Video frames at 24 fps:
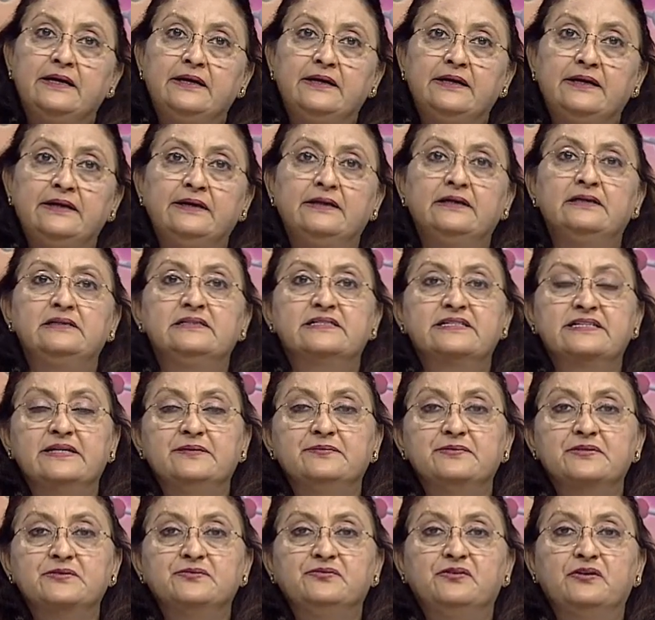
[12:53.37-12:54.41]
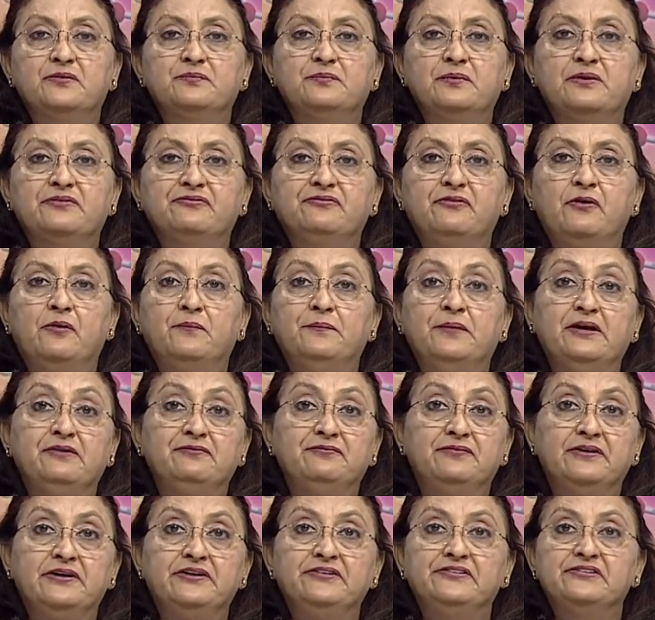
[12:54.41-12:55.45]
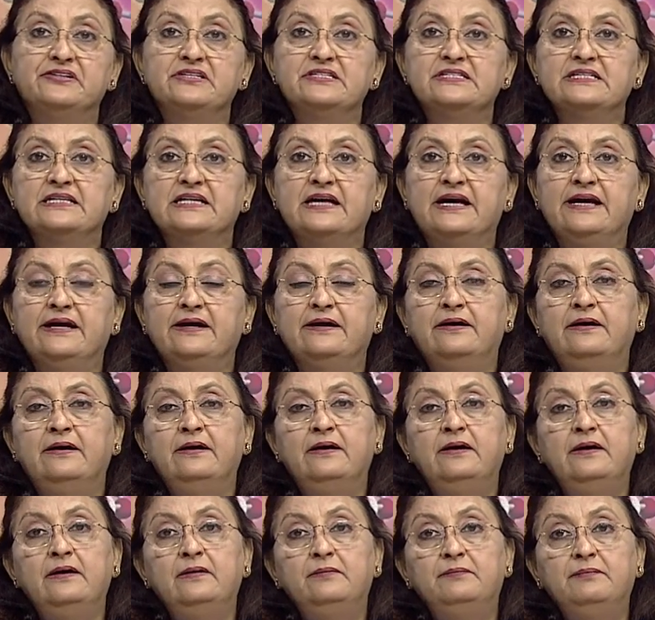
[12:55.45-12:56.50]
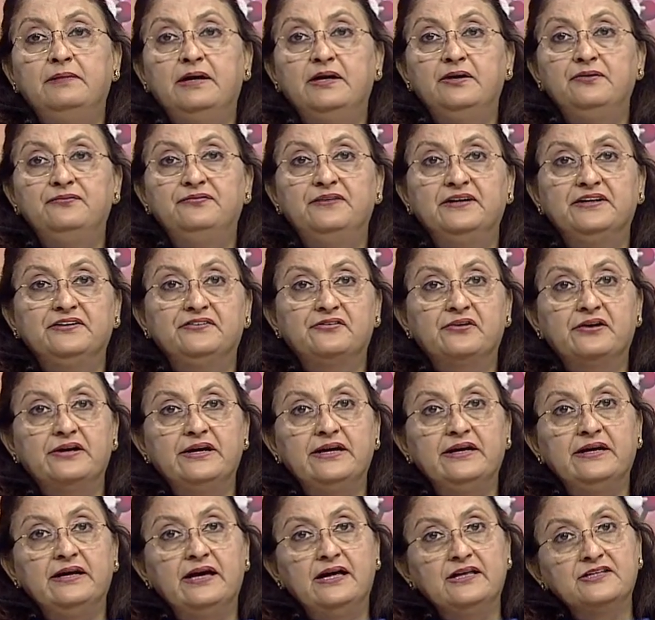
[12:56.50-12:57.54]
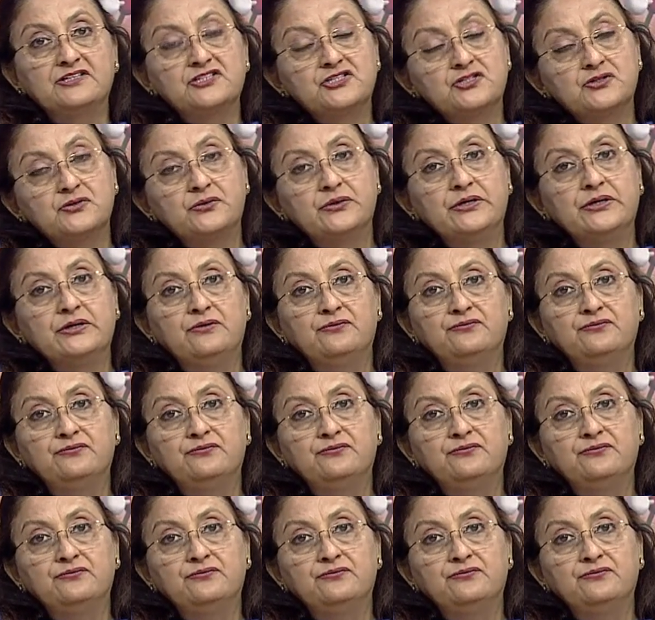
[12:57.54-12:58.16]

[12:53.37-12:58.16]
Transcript: aerial stems for performing functions like manufacturing and storing